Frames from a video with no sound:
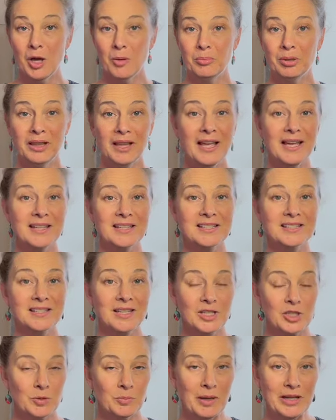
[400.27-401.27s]
Plus
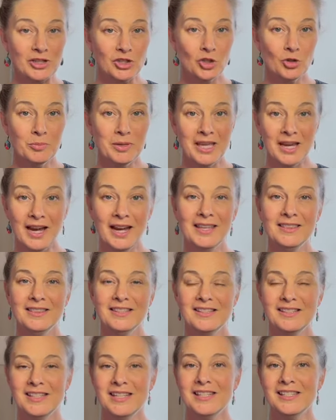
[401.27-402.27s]
special behind the
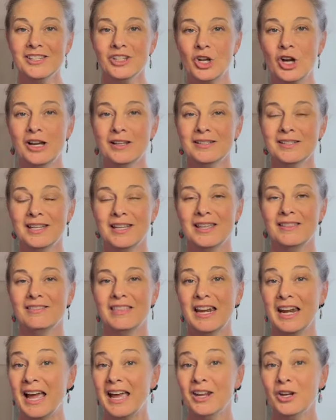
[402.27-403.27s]
scenes content that
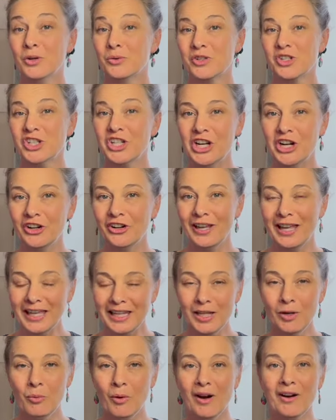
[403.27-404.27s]
I don't share
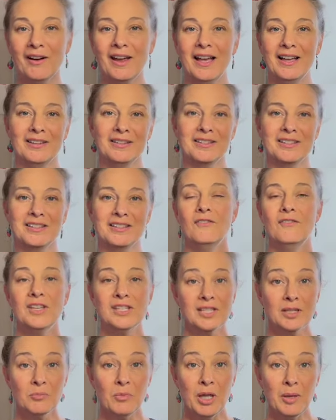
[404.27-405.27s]
anywhere else.
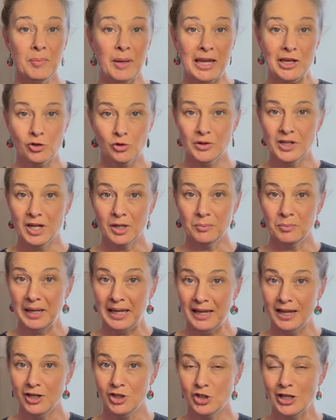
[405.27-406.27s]
Visit my Patreon
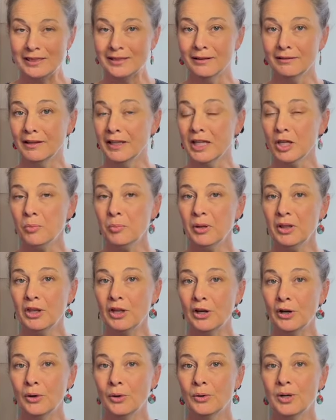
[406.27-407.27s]
page at the link
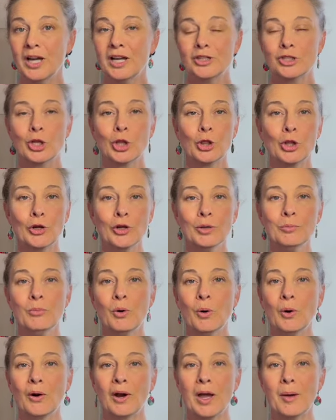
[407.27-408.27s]
below to learn
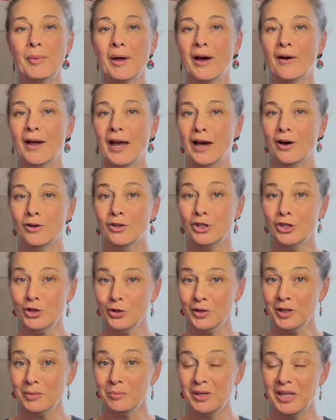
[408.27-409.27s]
more about how you
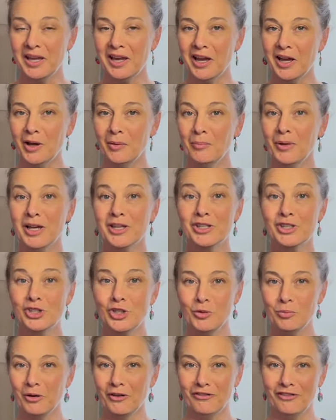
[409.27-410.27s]
can become a
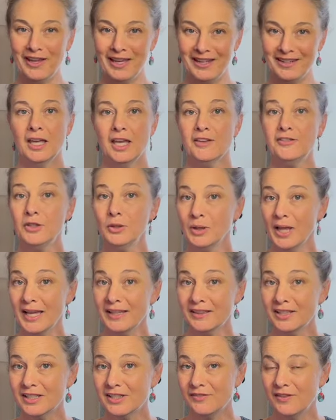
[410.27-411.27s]
superfan. If you like
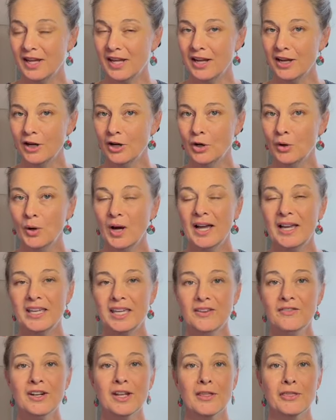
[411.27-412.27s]
this video,
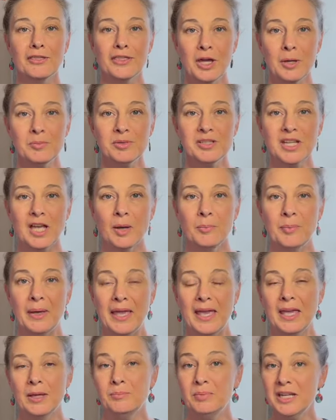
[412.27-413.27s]
give it a thumbs up
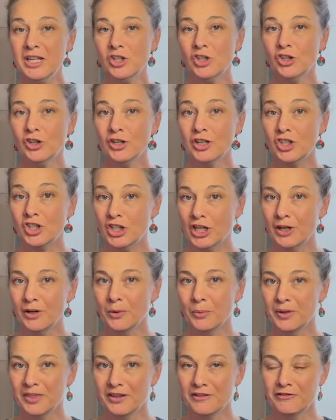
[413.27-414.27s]
and be sure to share it
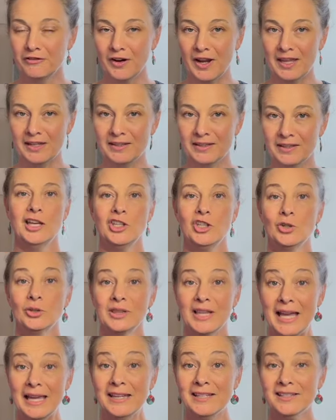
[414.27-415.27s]
with a friend. Your
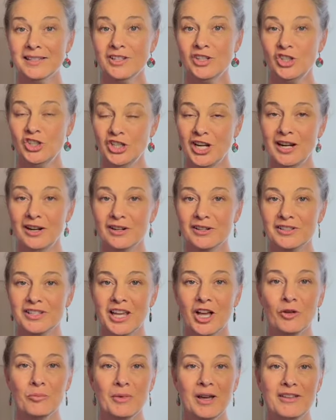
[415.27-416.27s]
likes and shares
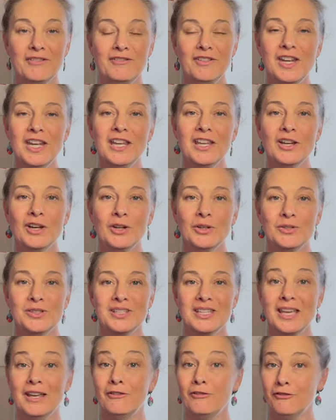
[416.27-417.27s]
help my videos
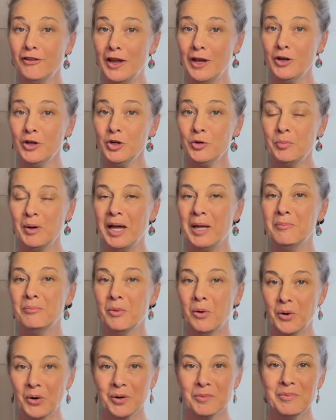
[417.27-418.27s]
get found by
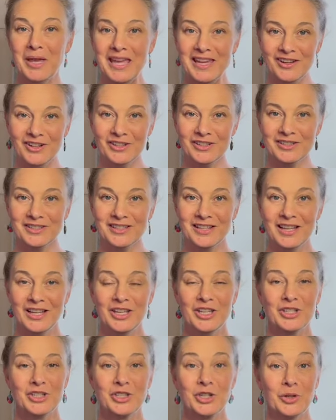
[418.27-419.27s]
more makers.
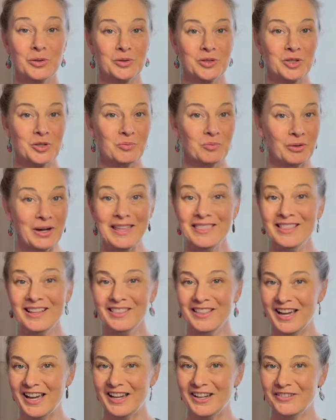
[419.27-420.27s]
So spread the
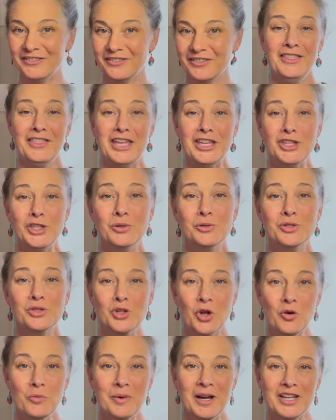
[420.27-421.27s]
love. Thank you
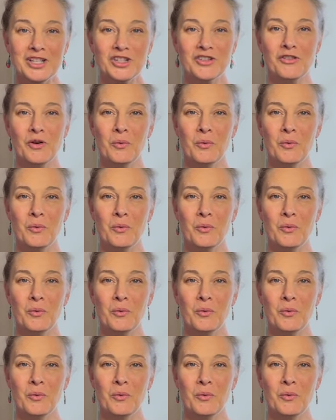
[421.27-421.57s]
so much for